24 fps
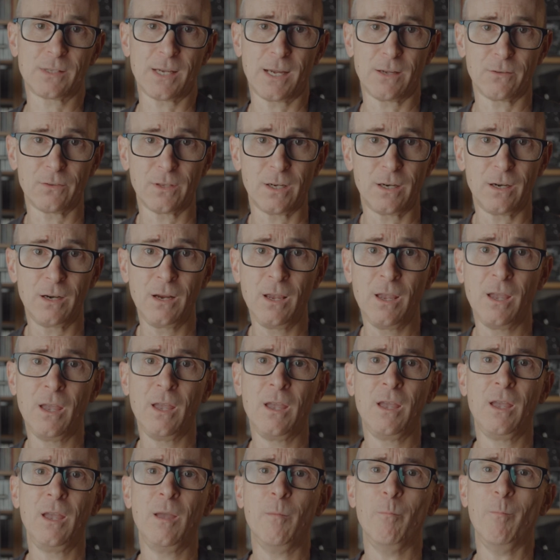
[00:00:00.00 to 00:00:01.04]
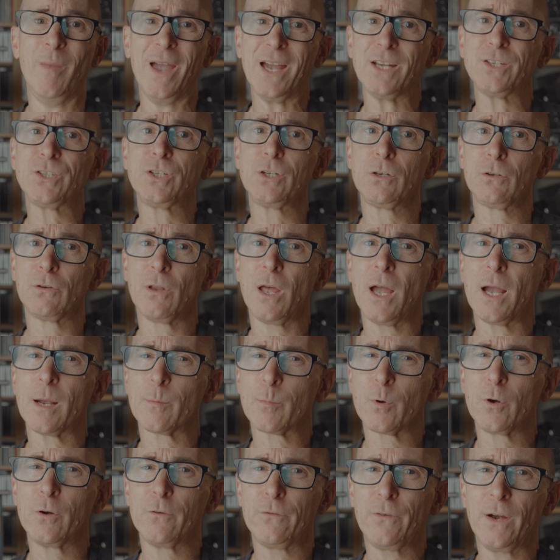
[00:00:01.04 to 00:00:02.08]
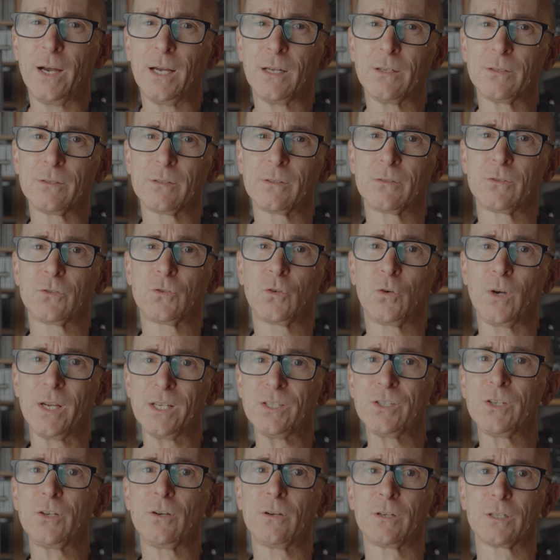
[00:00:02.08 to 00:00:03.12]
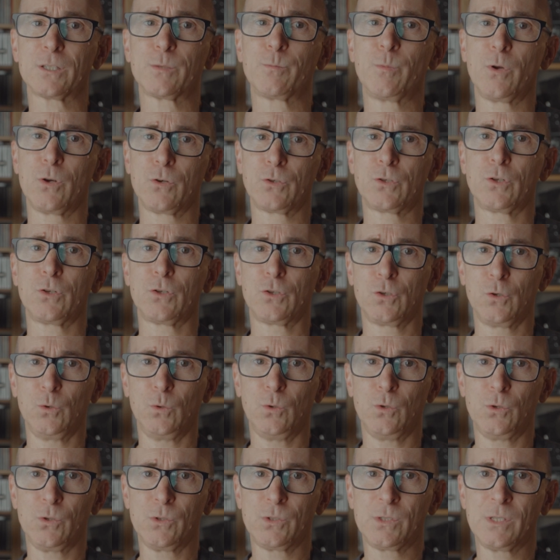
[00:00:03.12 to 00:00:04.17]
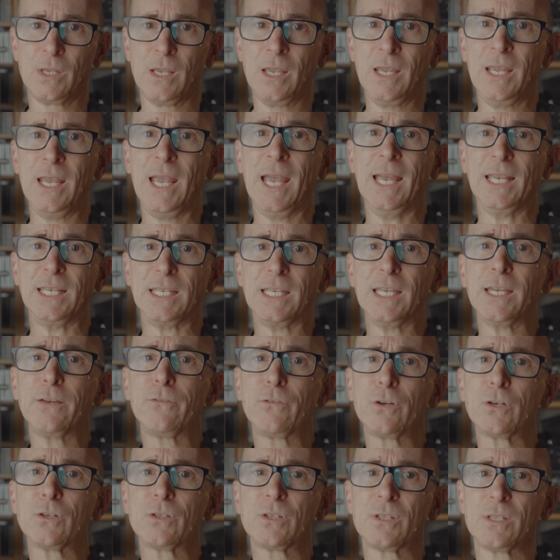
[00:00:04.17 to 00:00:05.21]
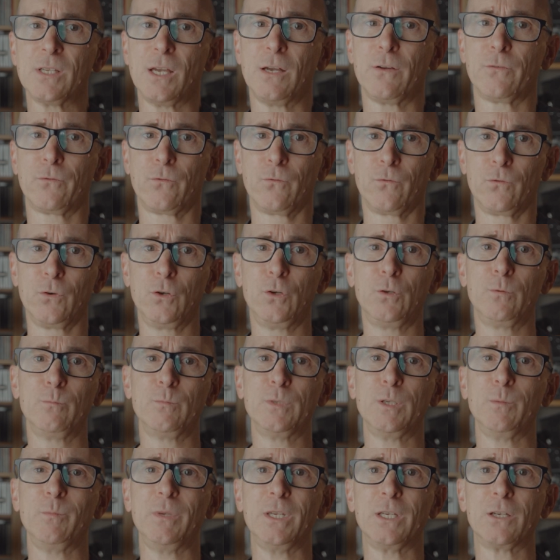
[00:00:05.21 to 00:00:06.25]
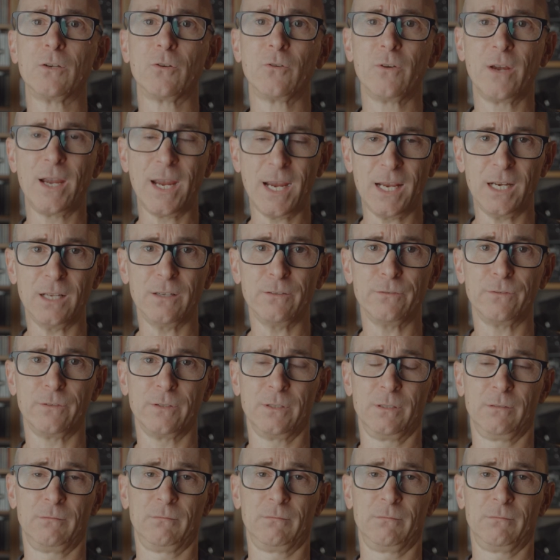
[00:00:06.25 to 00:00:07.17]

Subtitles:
out there, master your log profiles, trust your exposure tools, and give yourself room to be creative.